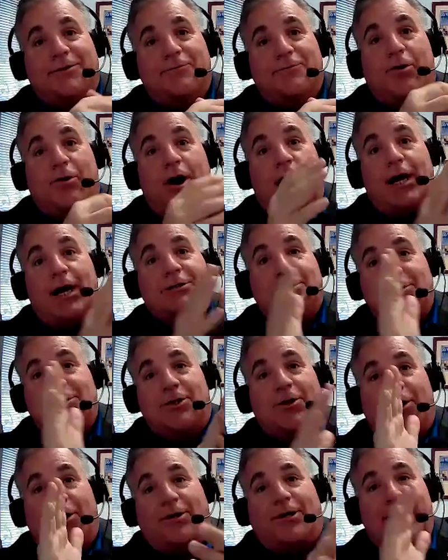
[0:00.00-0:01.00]
Wash
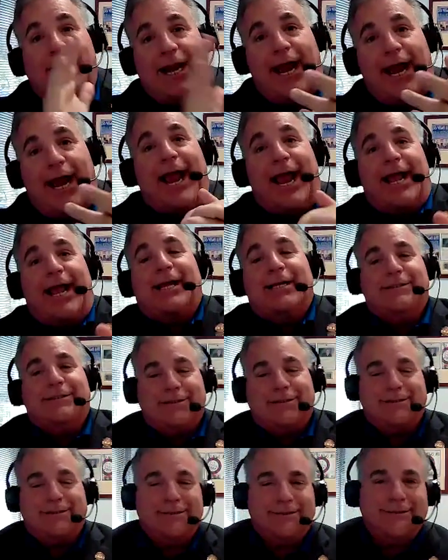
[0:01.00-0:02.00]
your
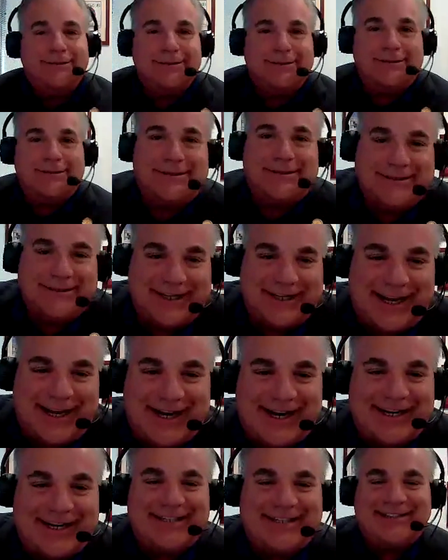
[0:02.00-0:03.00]
hands. All
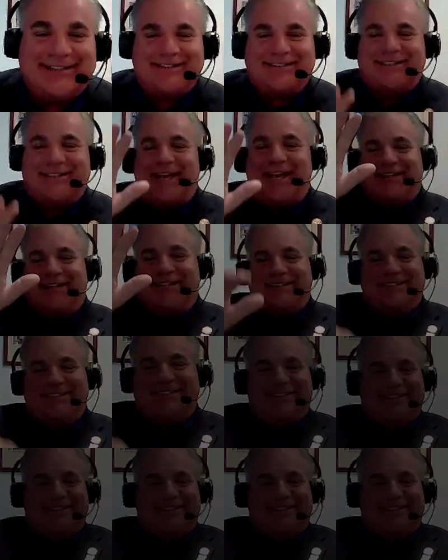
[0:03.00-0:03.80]
right. Thanks.